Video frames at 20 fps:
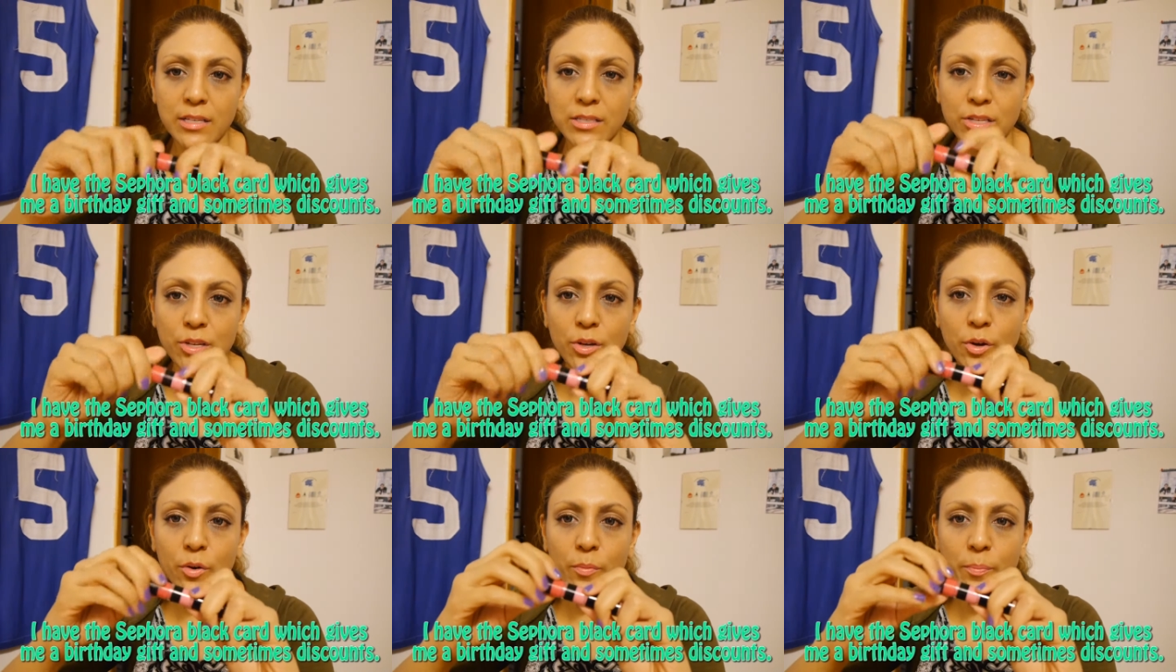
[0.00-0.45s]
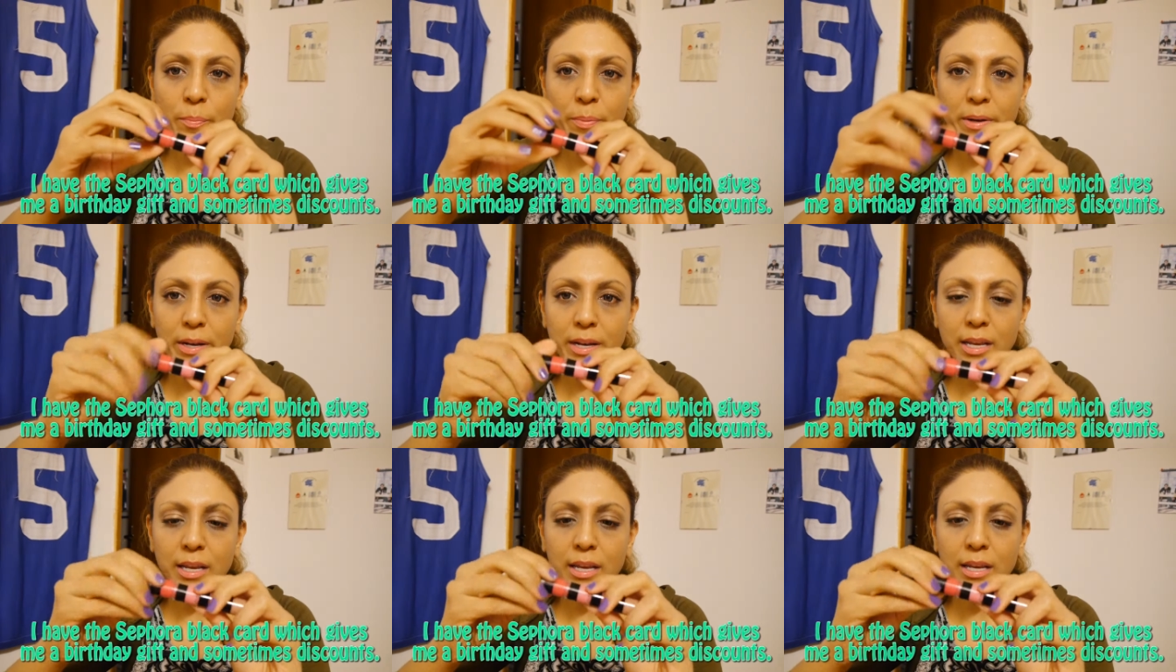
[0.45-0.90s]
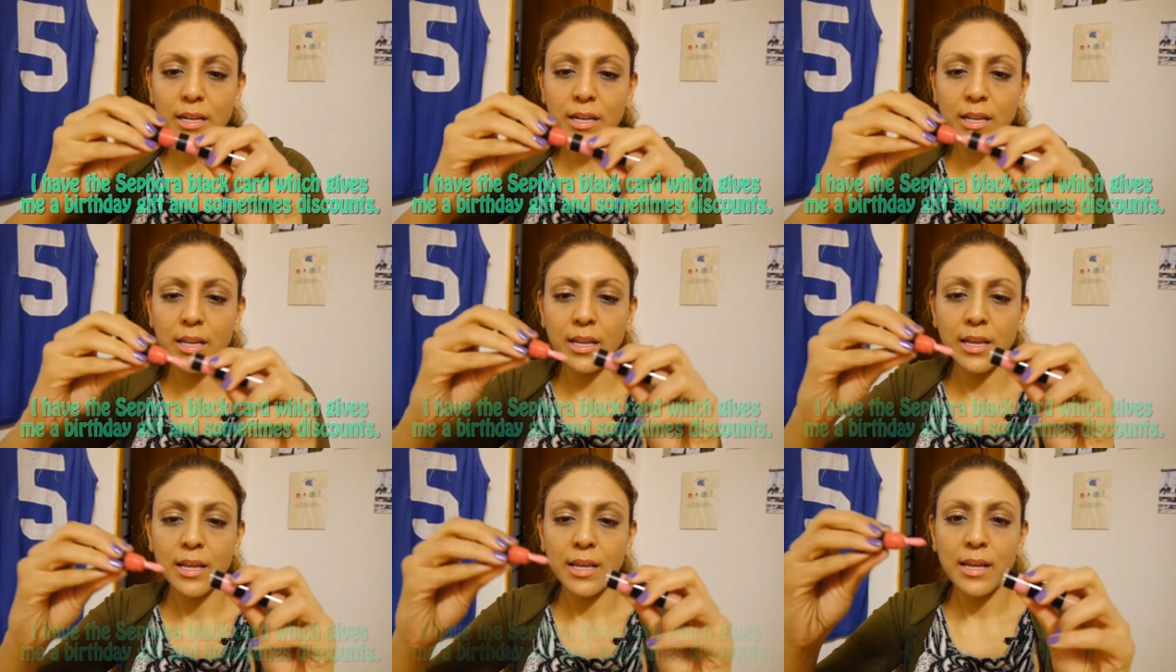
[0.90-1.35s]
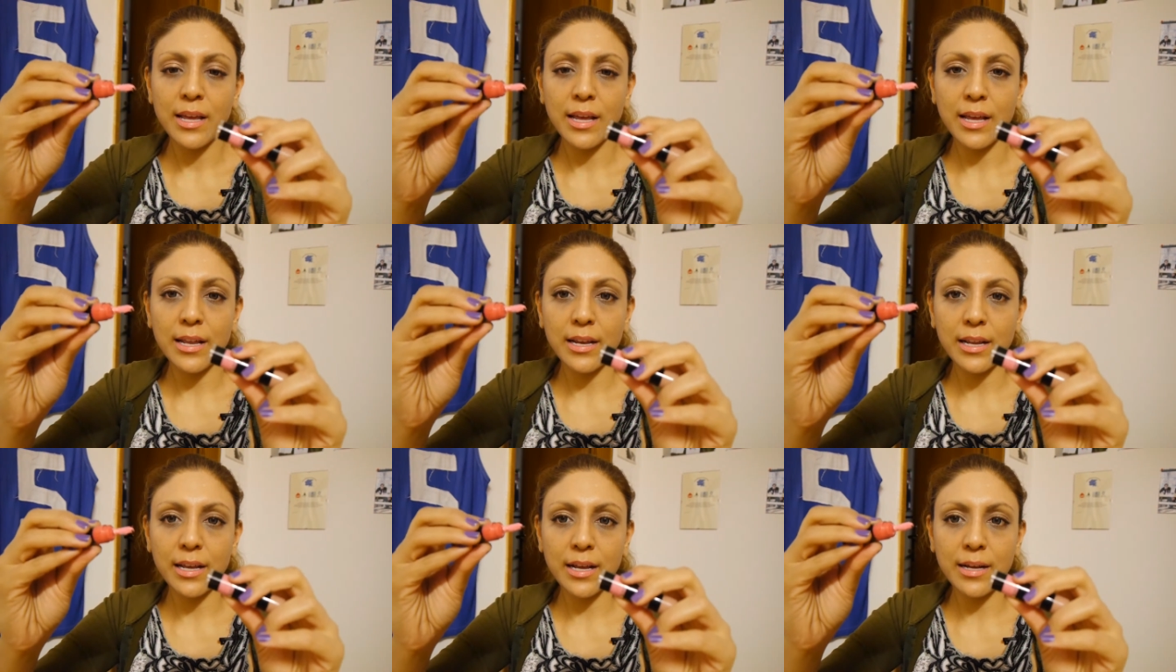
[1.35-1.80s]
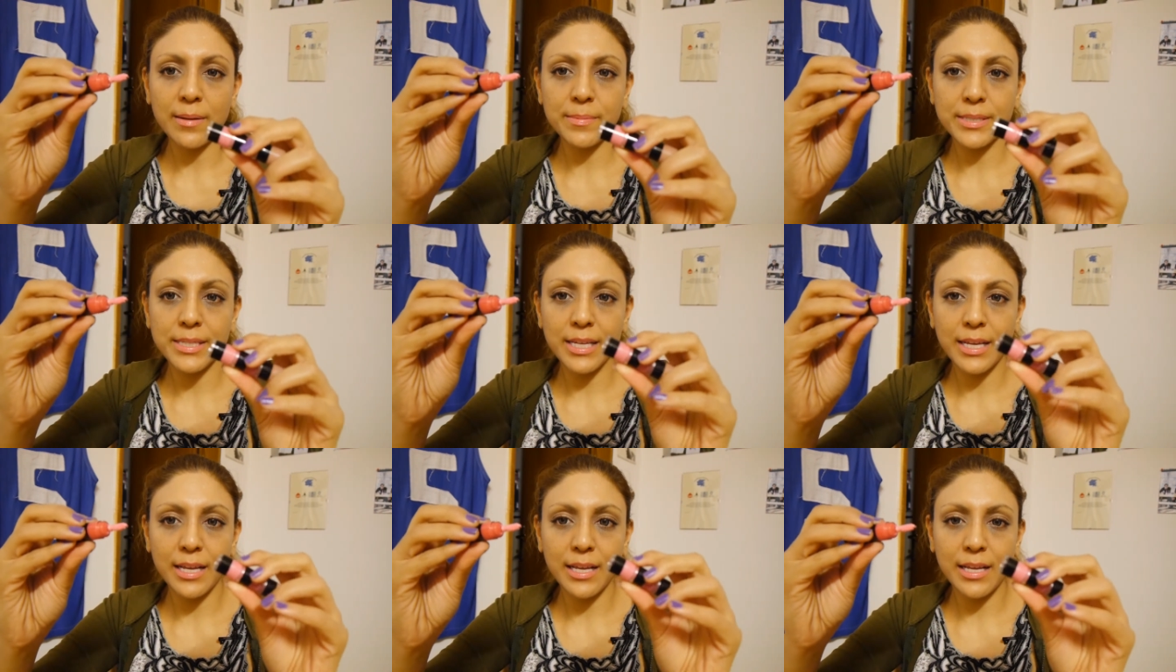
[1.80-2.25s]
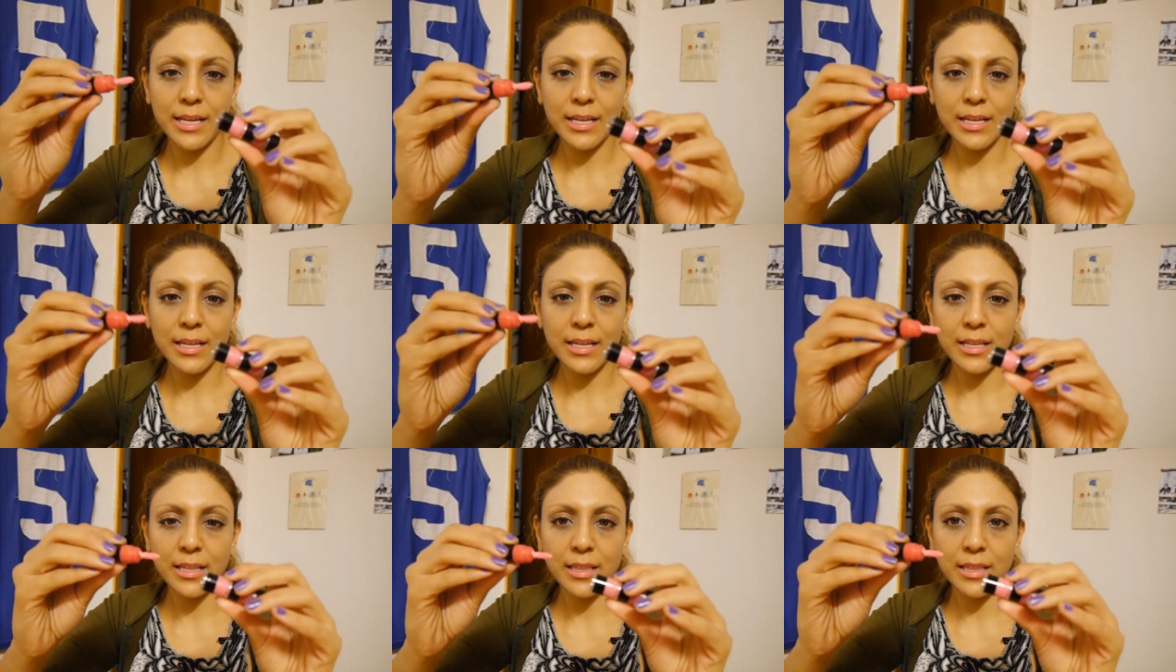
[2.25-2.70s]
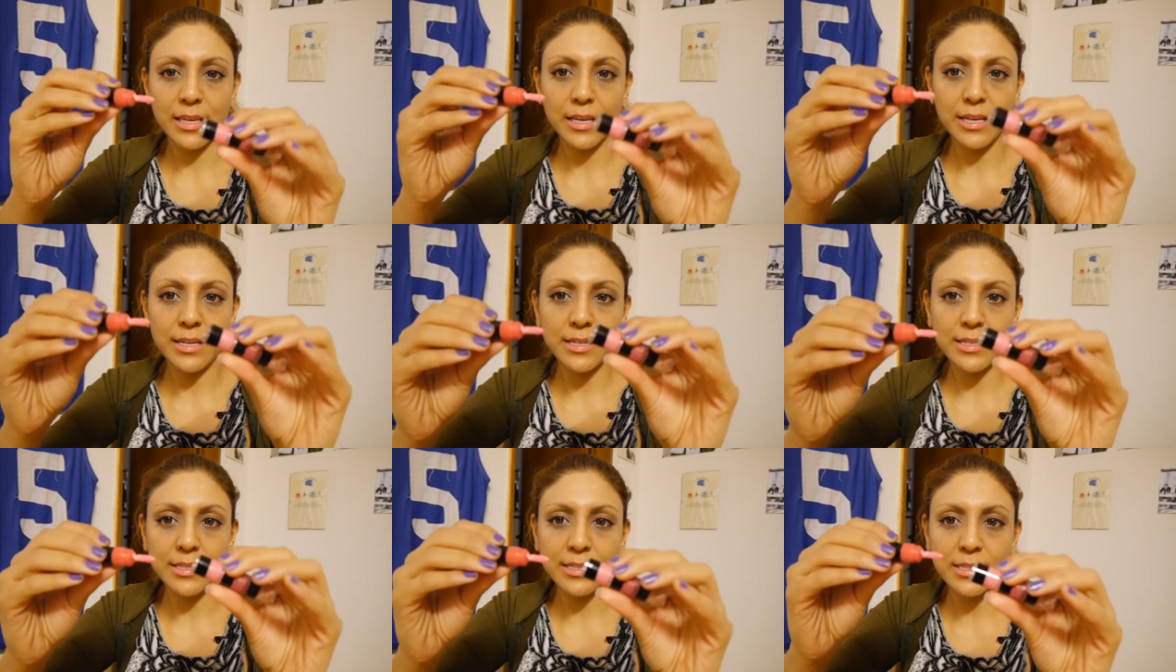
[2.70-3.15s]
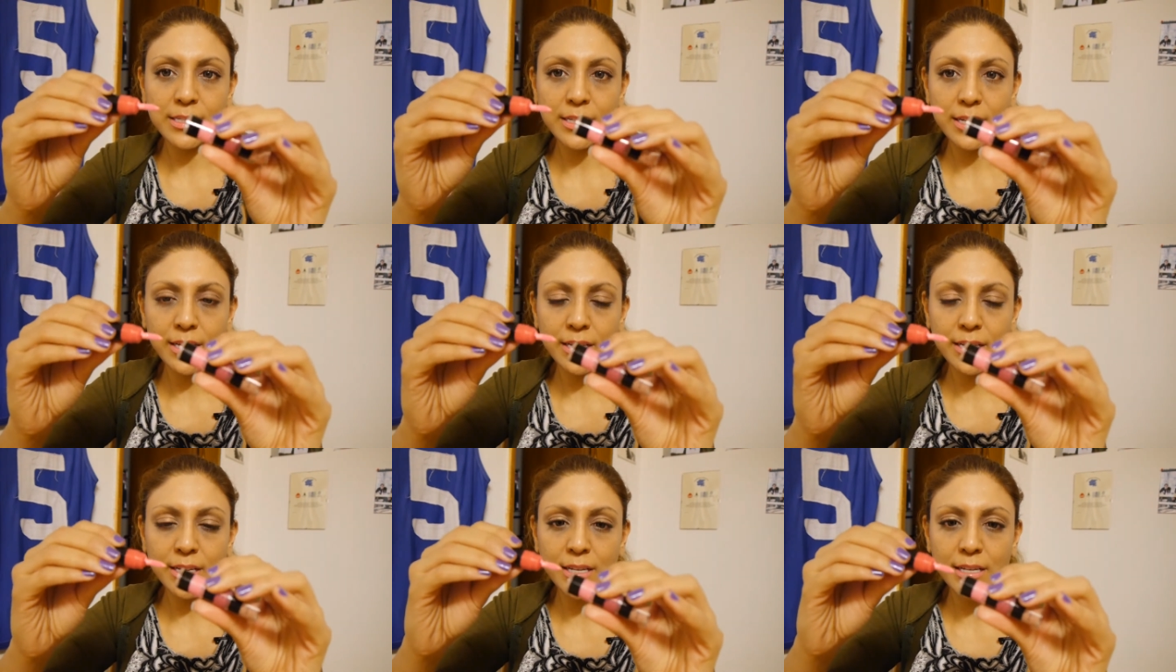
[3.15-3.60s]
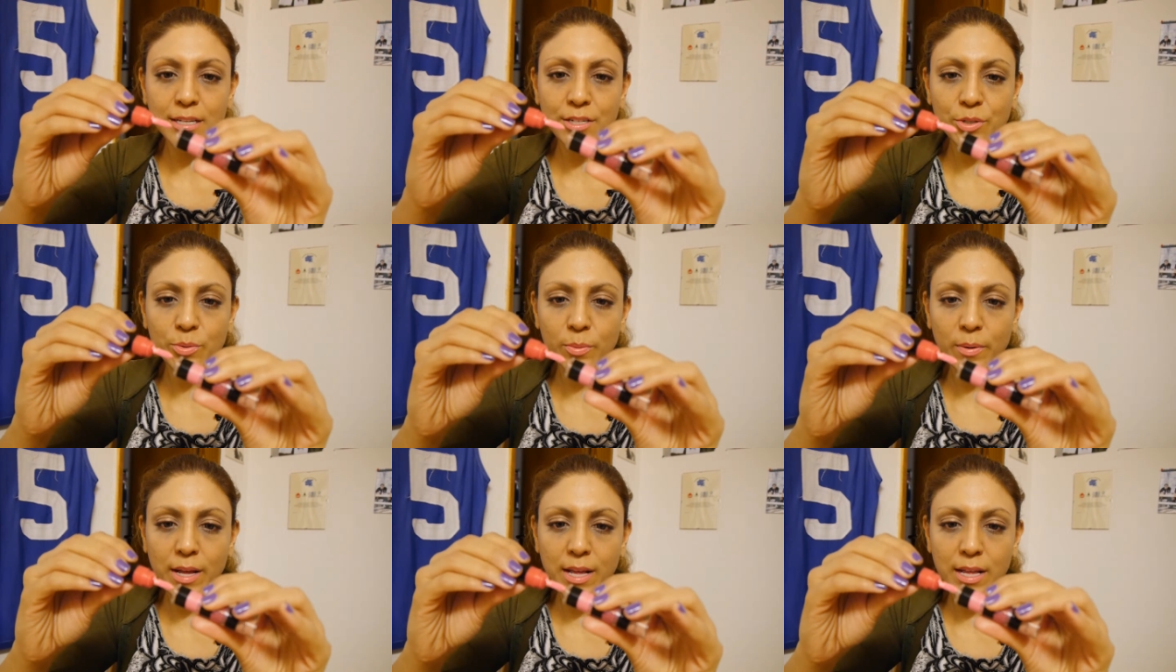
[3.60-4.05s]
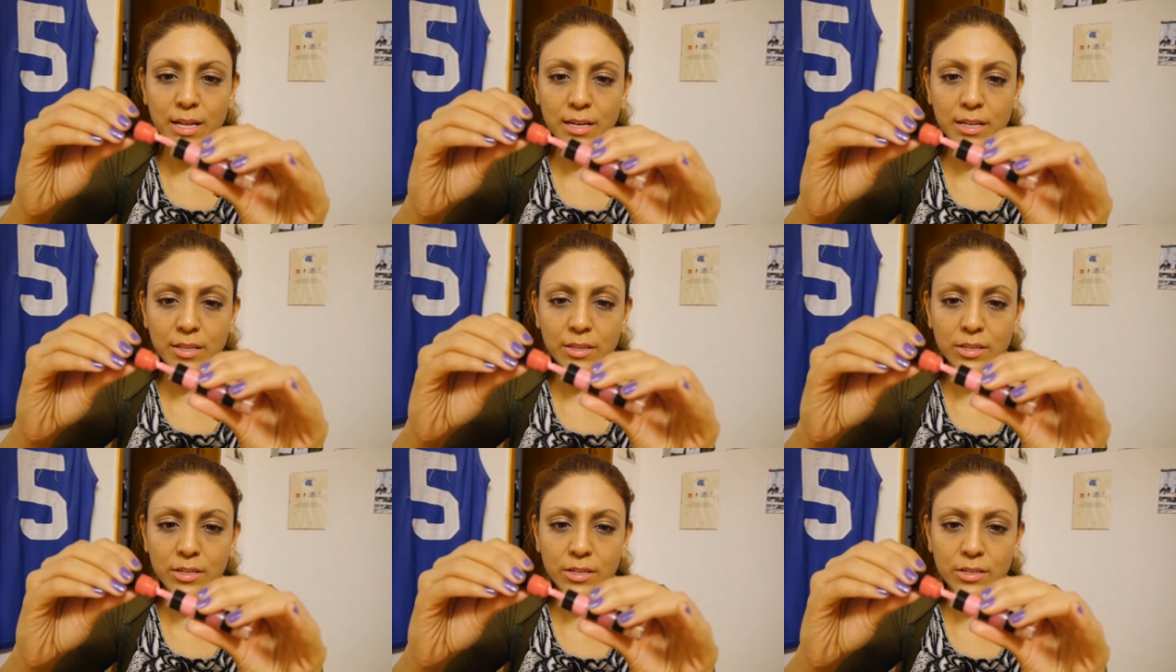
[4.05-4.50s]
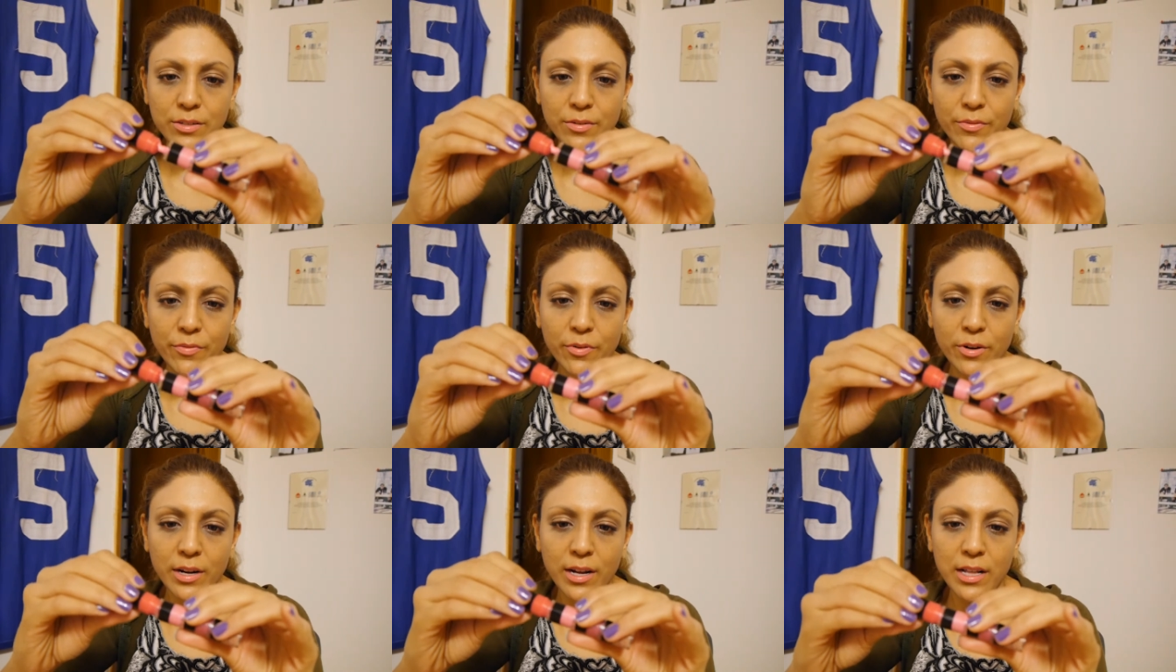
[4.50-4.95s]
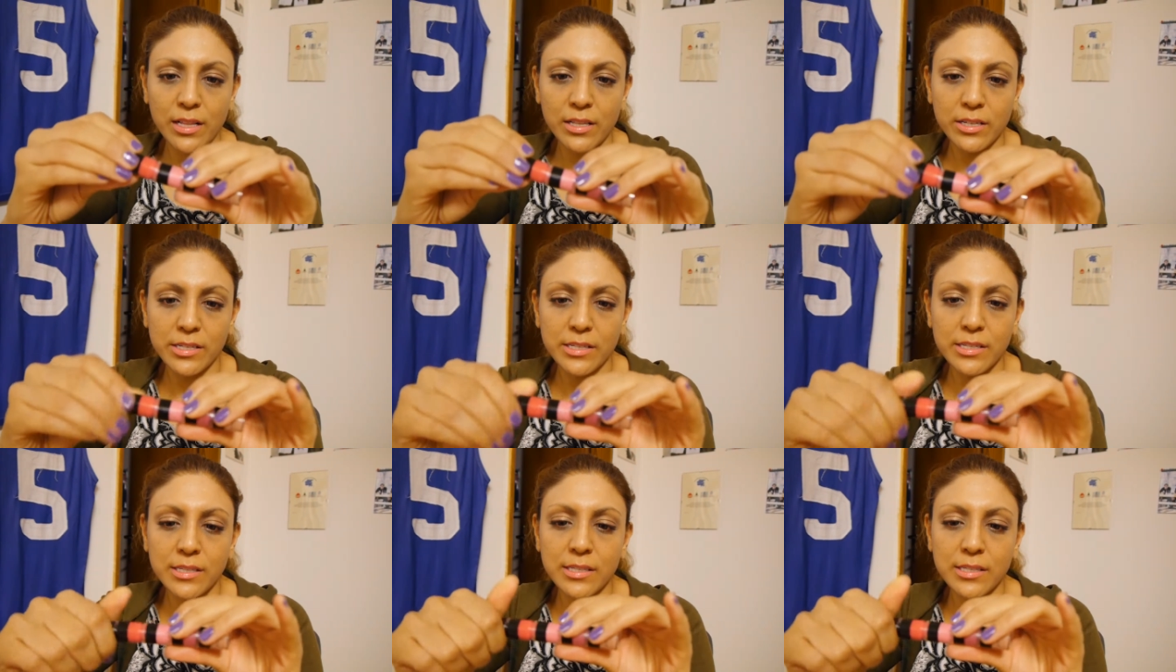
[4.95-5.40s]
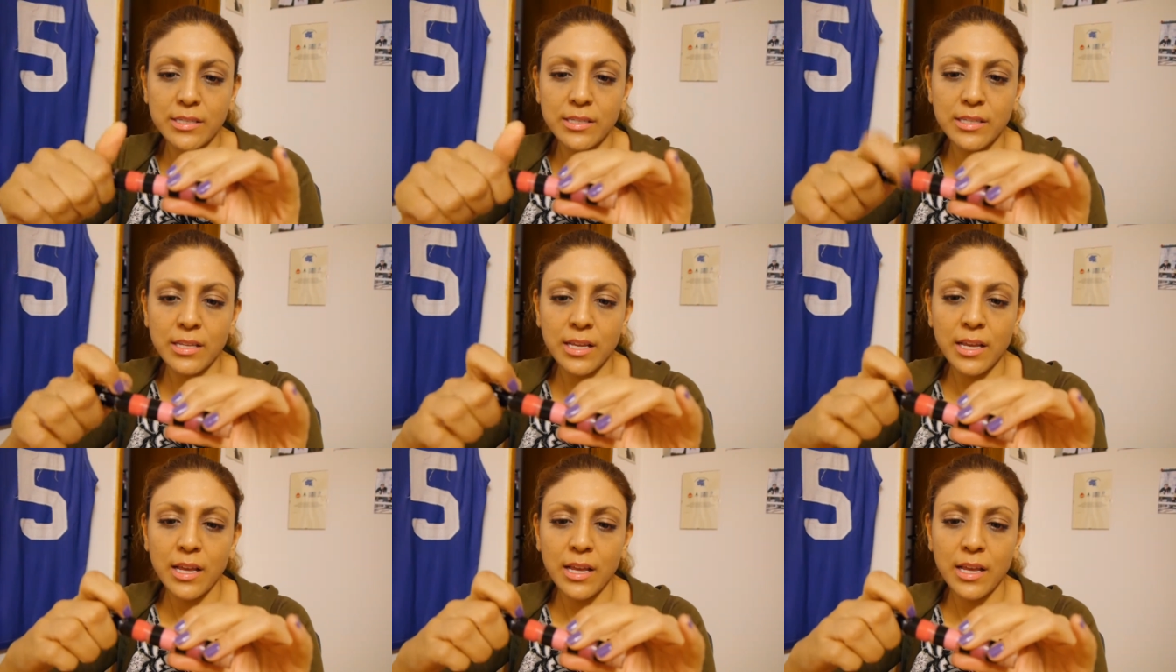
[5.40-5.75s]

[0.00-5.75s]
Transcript: So you open it and it comes like this in each one, and there's 4 colors.